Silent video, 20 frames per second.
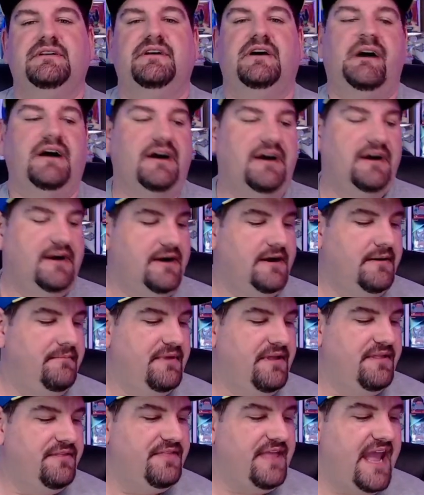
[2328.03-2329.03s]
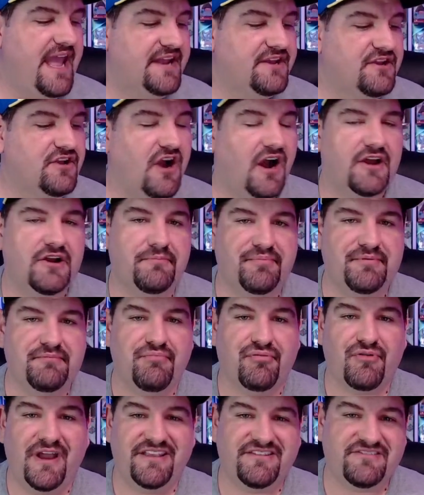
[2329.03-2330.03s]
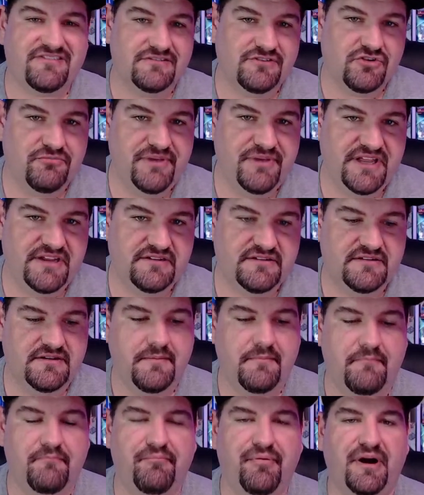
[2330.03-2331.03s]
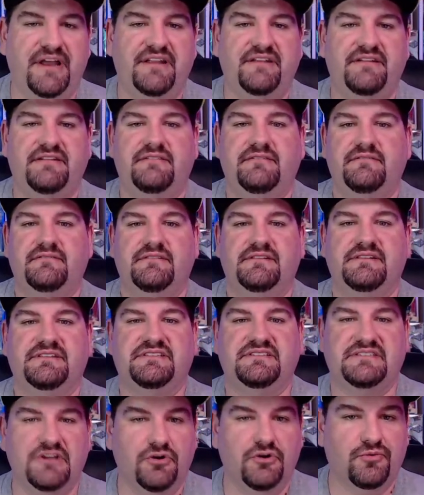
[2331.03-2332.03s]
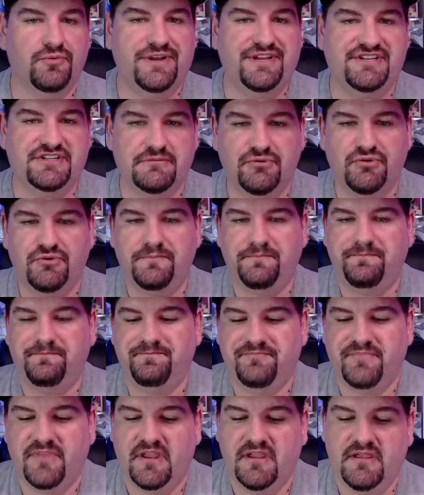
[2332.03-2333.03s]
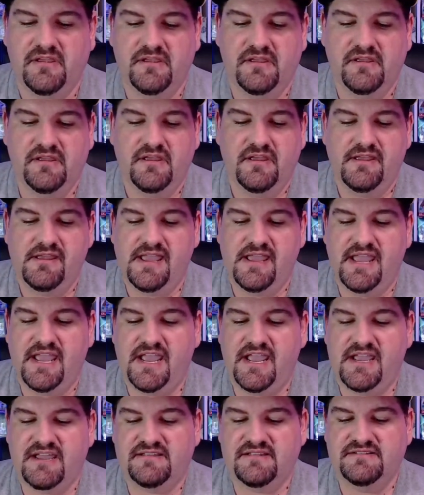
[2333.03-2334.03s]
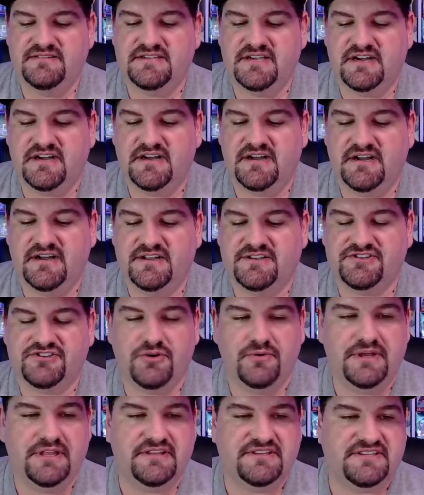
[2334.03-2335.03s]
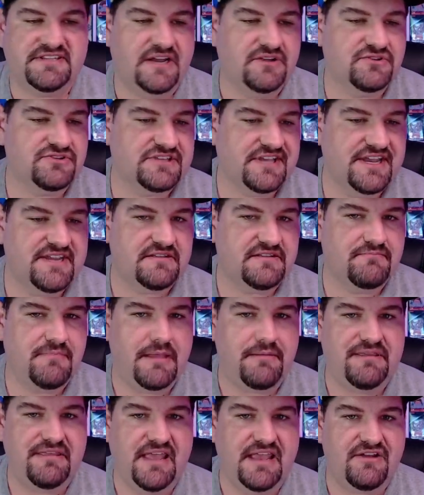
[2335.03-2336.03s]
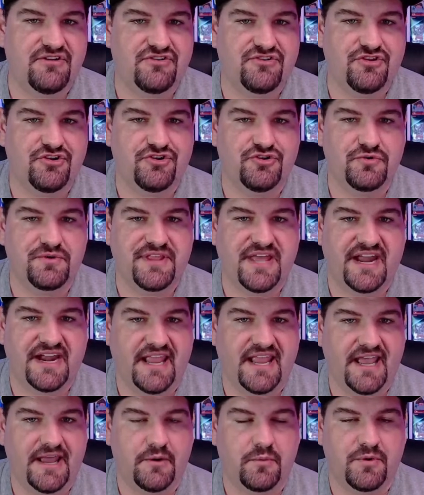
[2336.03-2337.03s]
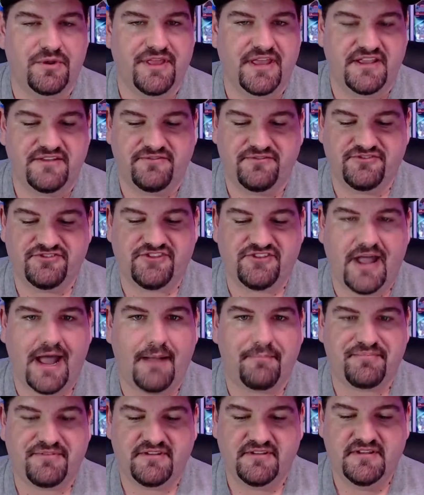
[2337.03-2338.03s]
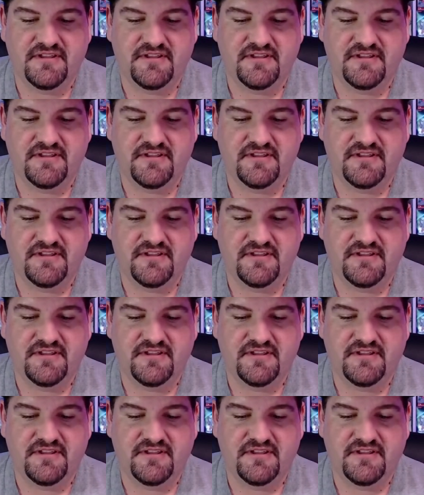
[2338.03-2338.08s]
They had gone up in price a little bit, but still reasonable. And so it sounds like maybe they're doing that again, where they've stopped